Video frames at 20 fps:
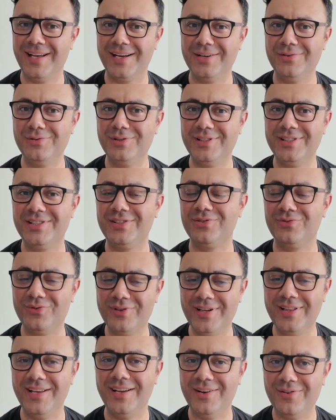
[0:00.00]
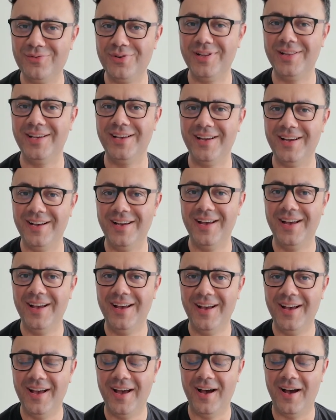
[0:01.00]
Like, it was just really, really
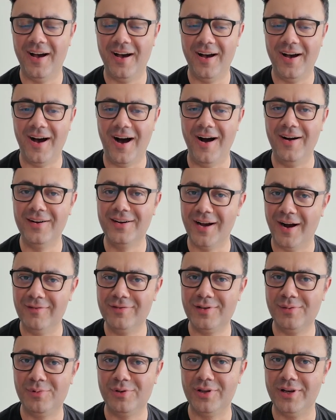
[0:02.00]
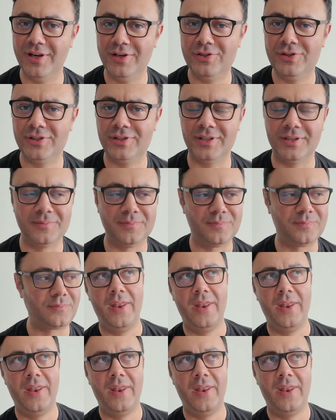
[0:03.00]
uncomfortable and interesting.